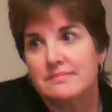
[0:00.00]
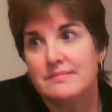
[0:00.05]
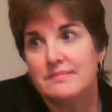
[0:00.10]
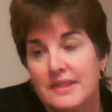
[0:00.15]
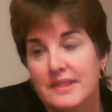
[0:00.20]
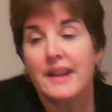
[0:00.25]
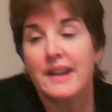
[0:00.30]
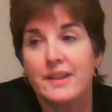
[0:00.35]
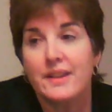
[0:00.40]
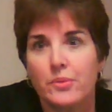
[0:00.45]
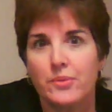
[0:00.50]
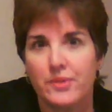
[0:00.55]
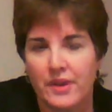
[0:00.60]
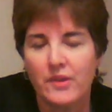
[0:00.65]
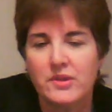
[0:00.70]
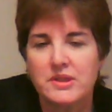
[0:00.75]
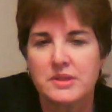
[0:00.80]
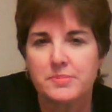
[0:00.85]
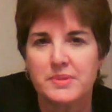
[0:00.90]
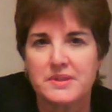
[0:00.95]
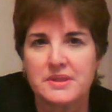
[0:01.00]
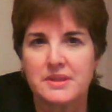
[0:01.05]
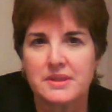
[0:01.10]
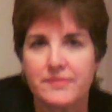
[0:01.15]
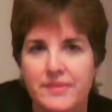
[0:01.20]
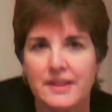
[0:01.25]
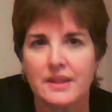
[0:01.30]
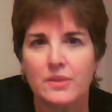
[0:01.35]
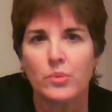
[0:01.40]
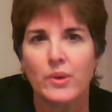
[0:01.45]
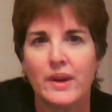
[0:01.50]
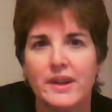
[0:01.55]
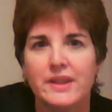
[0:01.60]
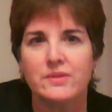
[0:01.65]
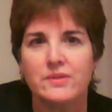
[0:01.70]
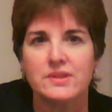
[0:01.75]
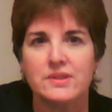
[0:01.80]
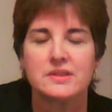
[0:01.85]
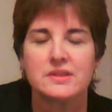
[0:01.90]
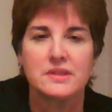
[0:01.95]
and I don't know specifically what you
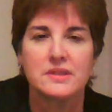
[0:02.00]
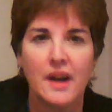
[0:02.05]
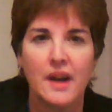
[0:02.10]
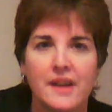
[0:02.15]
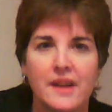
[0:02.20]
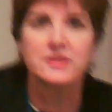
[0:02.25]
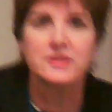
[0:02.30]
discussed.